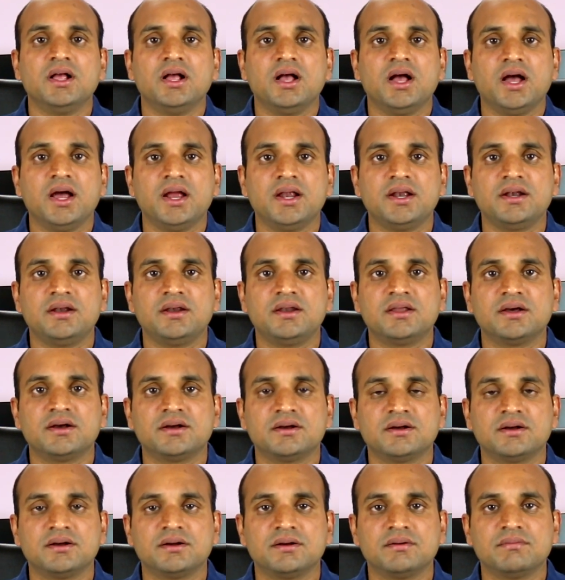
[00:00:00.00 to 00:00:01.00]

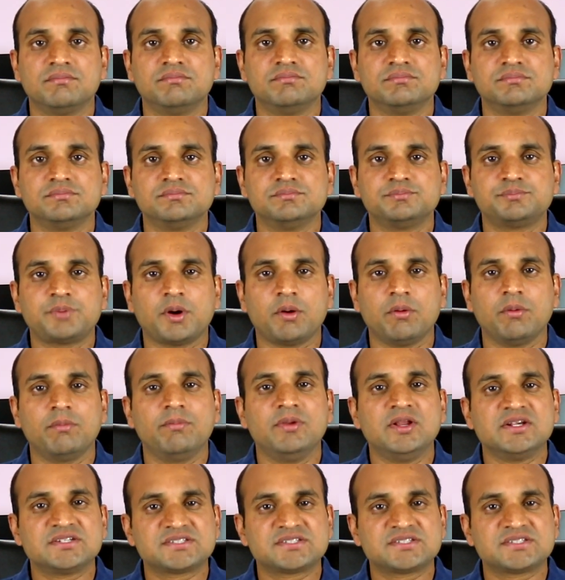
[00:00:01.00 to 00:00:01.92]
And probably